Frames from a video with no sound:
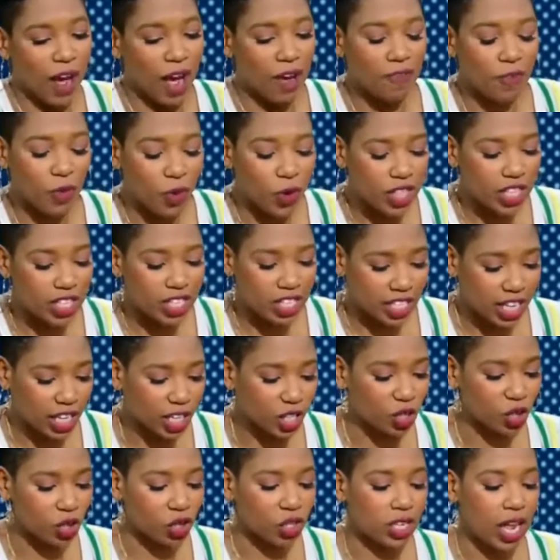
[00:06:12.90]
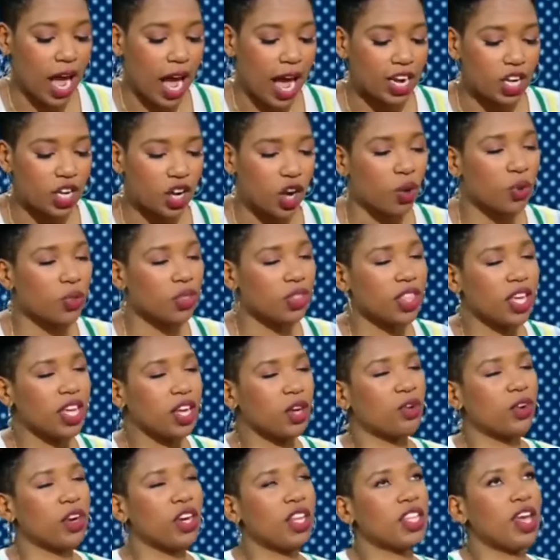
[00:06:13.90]
for the Sixers, I don't think,
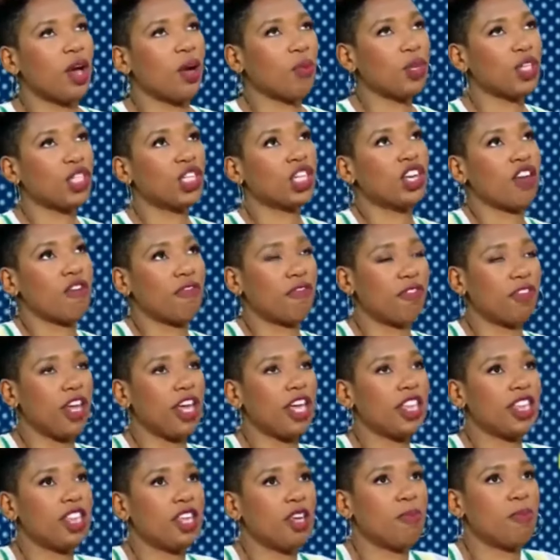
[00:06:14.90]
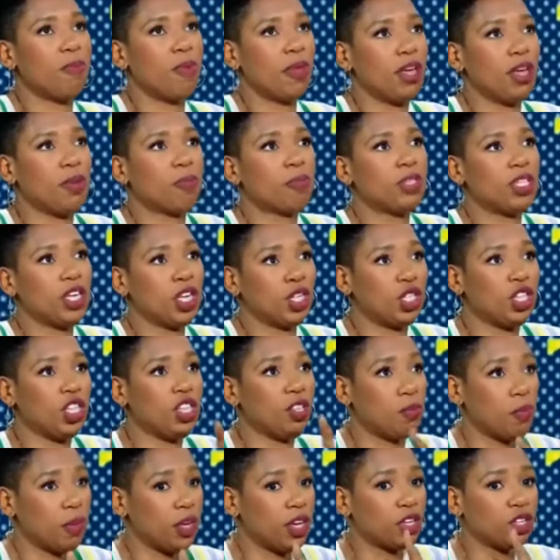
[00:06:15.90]
Greeny, that we should conflate them being potentially the
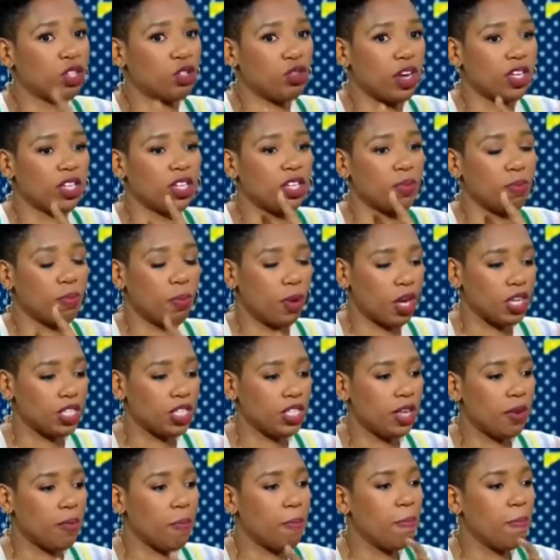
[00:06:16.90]
biggest threat to the Boston,